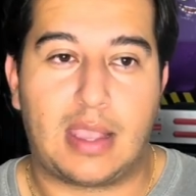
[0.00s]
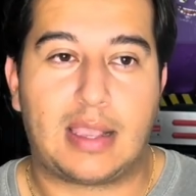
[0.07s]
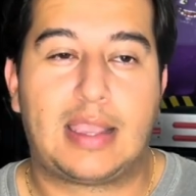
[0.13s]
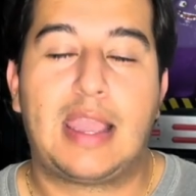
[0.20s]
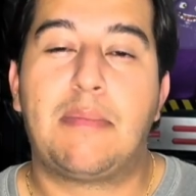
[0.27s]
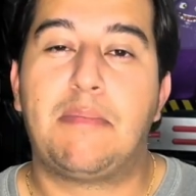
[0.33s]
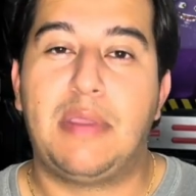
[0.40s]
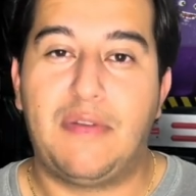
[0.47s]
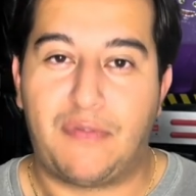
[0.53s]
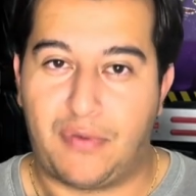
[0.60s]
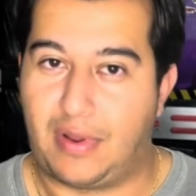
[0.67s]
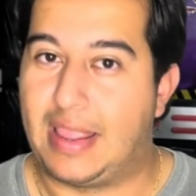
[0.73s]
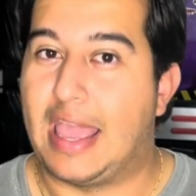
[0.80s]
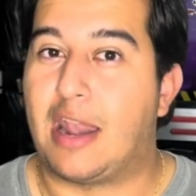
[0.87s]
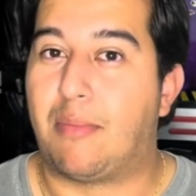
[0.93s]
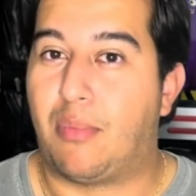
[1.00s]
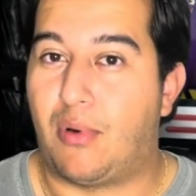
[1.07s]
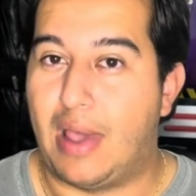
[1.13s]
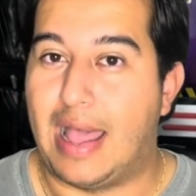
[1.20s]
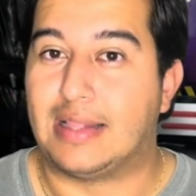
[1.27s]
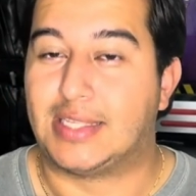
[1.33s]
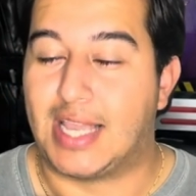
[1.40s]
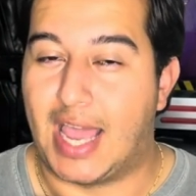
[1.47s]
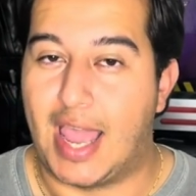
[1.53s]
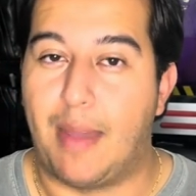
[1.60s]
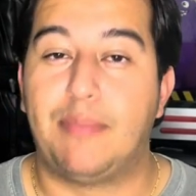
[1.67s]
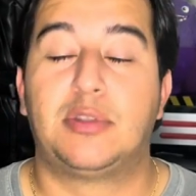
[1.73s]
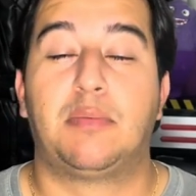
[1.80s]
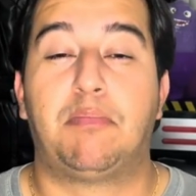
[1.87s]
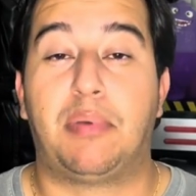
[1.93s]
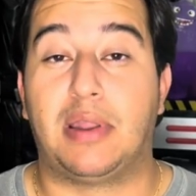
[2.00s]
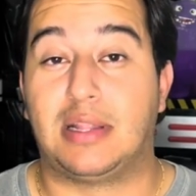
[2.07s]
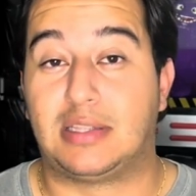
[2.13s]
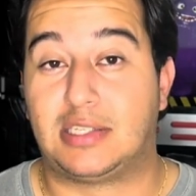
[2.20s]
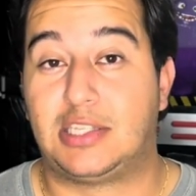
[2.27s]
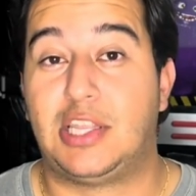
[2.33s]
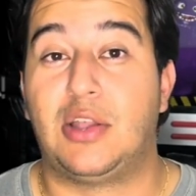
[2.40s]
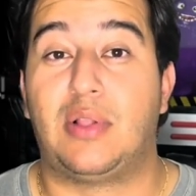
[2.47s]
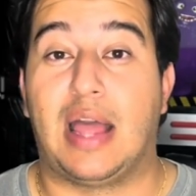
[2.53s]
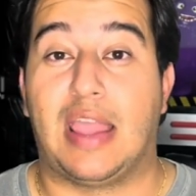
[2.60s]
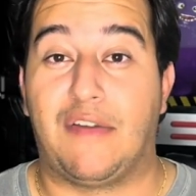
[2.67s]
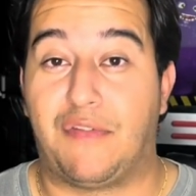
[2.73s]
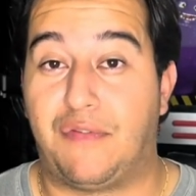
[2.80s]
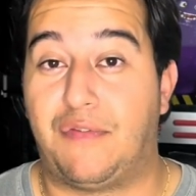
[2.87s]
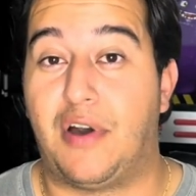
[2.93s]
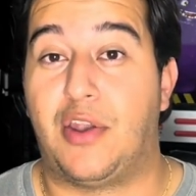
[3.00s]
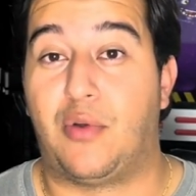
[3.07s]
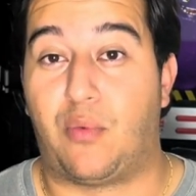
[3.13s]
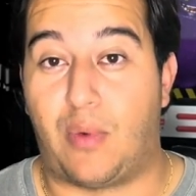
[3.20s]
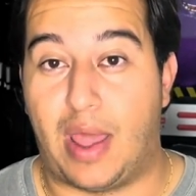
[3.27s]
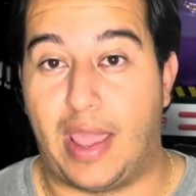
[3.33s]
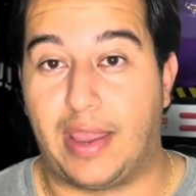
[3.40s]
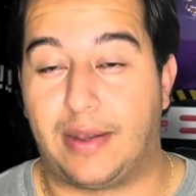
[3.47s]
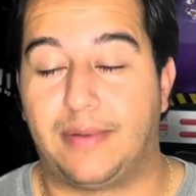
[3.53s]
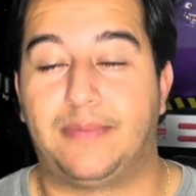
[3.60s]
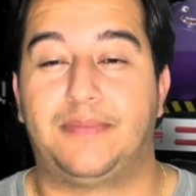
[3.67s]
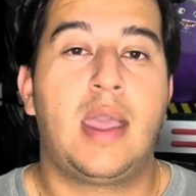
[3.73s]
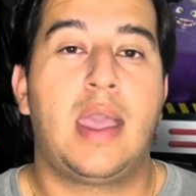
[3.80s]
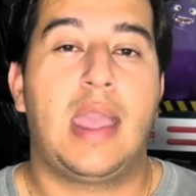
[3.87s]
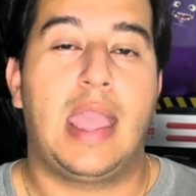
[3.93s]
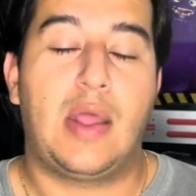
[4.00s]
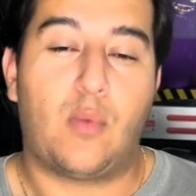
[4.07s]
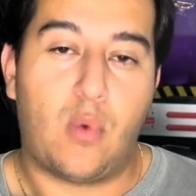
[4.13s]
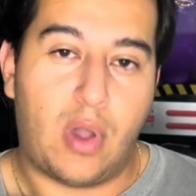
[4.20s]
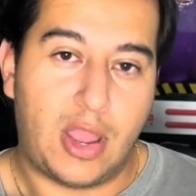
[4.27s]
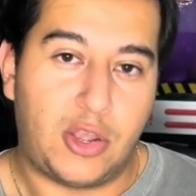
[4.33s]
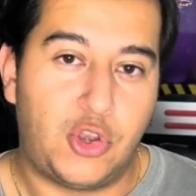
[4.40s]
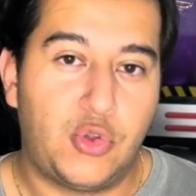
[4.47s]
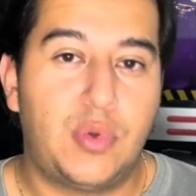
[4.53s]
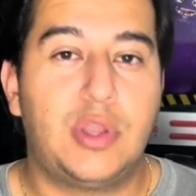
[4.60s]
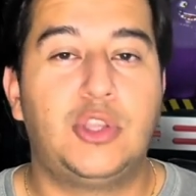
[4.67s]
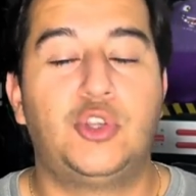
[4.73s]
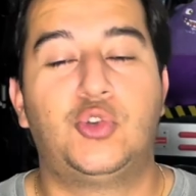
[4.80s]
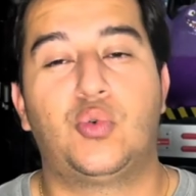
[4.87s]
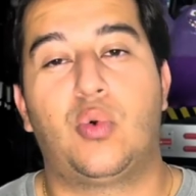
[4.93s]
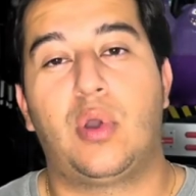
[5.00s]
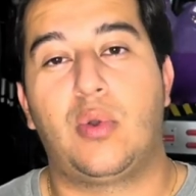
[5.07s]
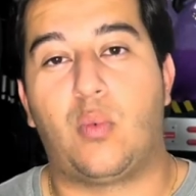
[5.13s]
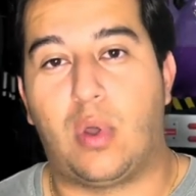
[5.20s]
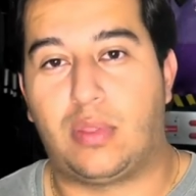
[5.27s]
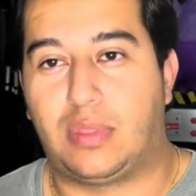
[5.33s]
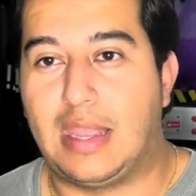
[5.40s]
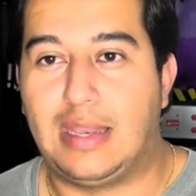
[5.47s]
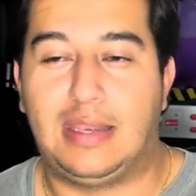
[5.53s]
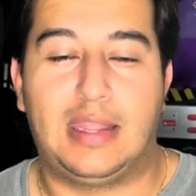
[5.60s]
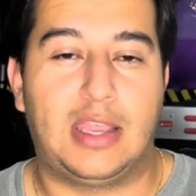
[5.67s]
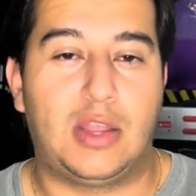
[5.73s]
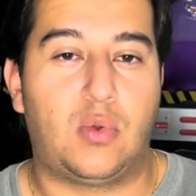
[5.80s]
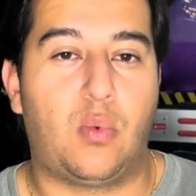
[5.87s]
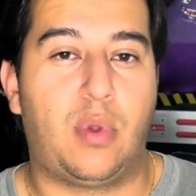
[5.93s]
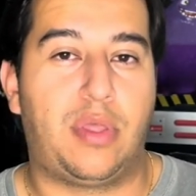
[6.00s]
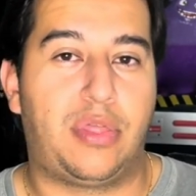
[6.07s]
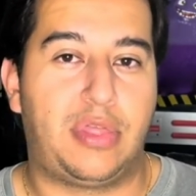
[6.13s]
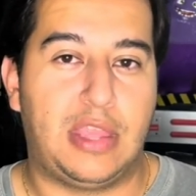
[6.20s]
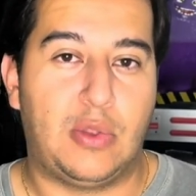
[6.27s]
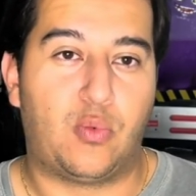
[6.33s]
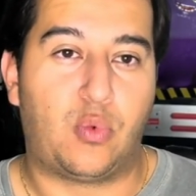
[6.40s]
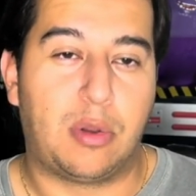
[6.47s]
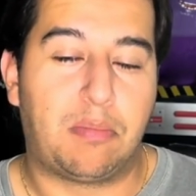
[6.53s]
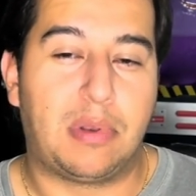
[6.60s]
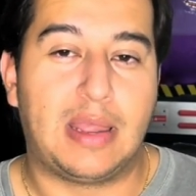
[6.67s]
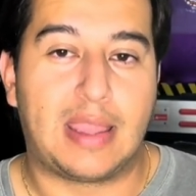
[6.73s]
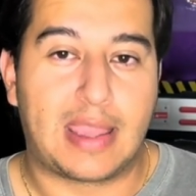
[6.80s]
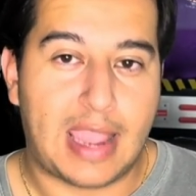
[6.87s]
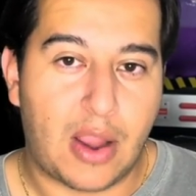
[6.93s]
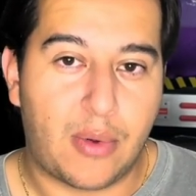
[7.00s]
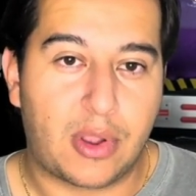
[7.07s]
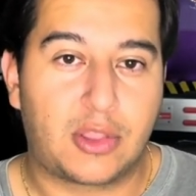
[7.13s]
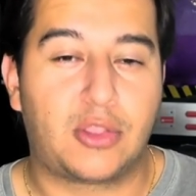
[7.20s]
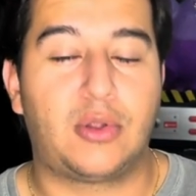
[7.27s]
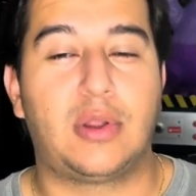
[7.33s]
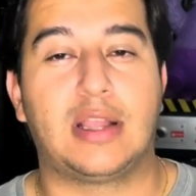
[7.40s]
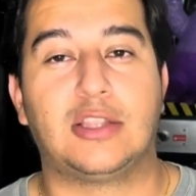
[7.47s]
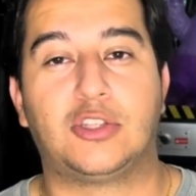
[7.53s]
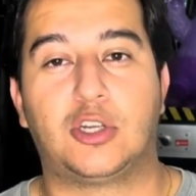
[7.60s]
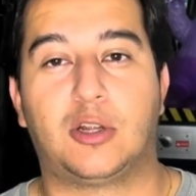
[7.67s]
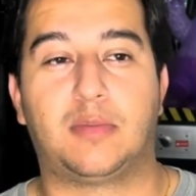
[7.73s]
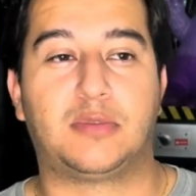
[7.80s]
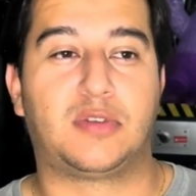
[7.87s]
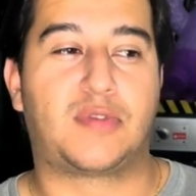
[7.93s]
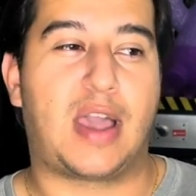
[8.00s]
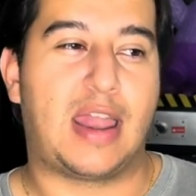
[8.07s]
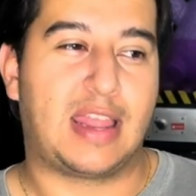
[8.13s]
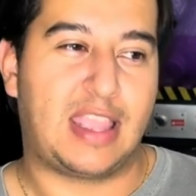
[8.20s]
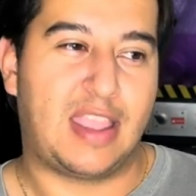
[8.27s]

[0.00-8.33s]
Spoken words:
can be forgettable at times, but it's still a fun ride. And while I do enjoy what they did with the Ripley character in terms of kind of